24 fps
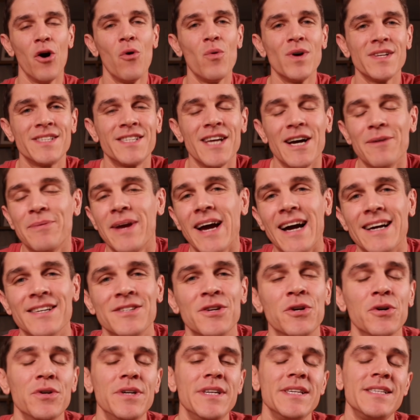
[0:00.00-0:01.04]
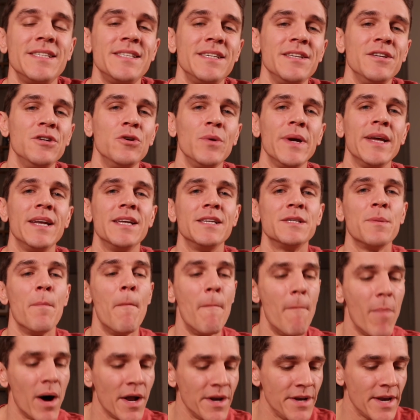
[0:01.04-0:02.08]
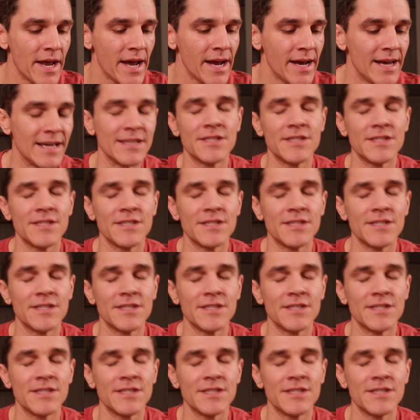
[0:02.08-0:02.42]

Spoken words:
What's up, guys? Good to see you. It is Monday.